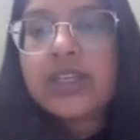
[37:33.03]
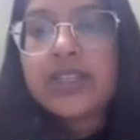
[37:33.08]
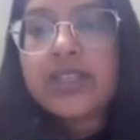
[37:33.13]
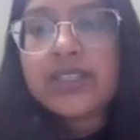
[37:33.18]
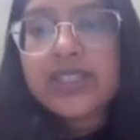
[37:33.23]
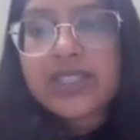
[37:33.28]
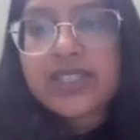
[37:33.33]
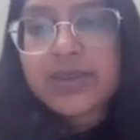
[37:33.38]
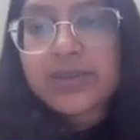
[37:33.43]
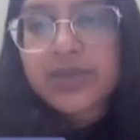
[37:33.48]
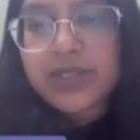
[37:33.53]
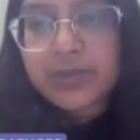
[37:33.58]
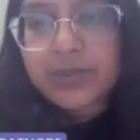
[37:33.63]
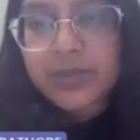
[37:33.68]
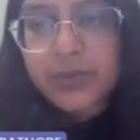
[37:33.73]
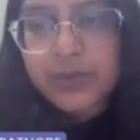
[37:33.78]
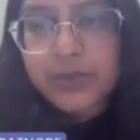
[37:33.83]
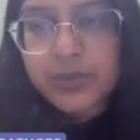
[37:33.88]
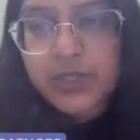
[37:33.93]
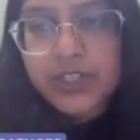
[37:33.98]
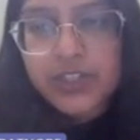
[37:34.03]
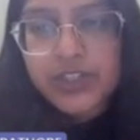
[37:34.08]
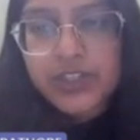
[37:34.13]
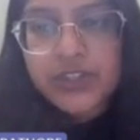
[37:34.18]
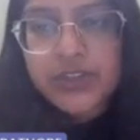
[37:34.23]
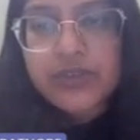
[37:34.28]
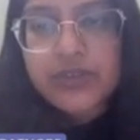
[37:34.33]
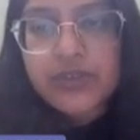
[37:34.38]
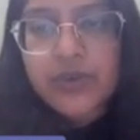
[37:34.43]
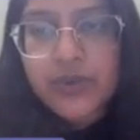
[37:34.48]
reasonable
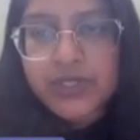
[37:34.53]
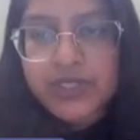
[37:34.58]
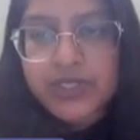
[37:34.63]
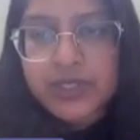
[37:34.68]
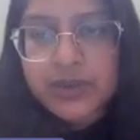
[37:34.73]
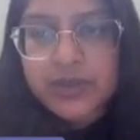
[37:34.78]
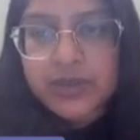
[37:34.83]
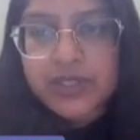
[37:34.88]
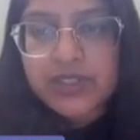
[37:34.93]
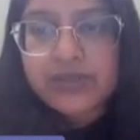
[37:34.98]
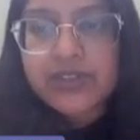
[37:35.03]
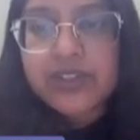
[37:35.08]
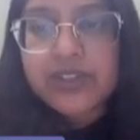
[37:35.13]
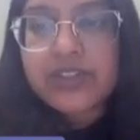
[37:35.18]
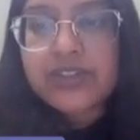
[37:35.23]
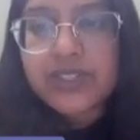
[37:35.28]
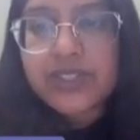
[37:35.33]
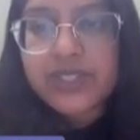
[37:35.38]
appropriation of costs and benefit,